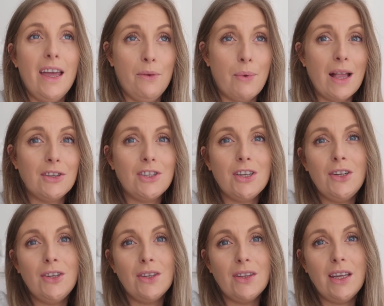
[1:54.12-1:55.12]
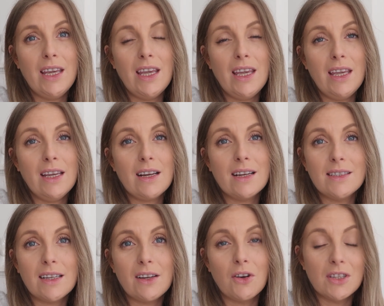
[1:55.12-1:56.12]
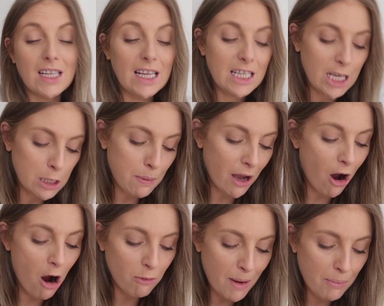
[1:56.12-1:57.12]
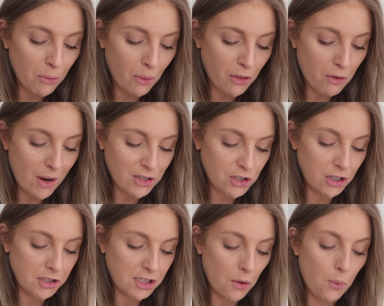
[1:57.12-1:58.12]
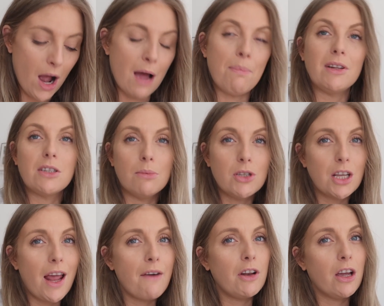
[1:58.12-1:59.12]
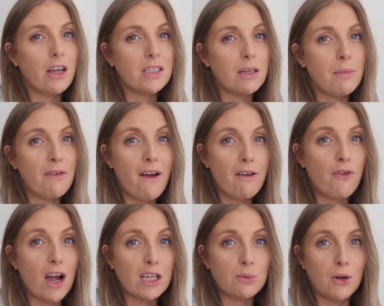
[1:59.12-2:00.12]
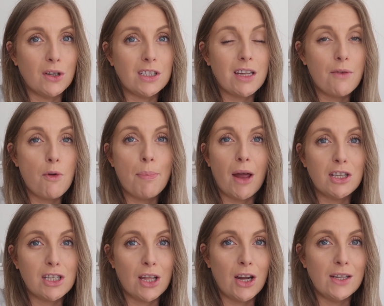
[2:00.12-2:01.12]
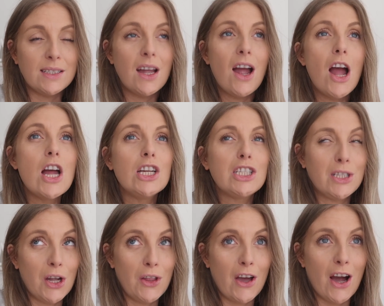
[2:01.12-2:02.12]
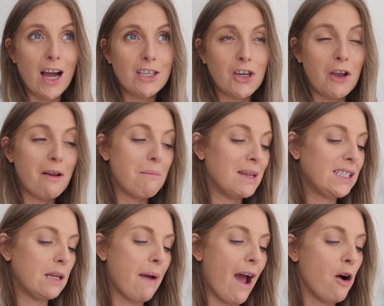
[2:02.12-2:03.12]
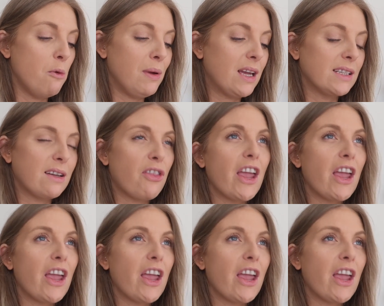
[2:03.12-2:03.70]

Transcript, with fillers: it went to the, because it got deleted, but I can't remember what the questions were. So I'm just going to have a look at some of the very first ones and reply to those so that I don't miss them out because I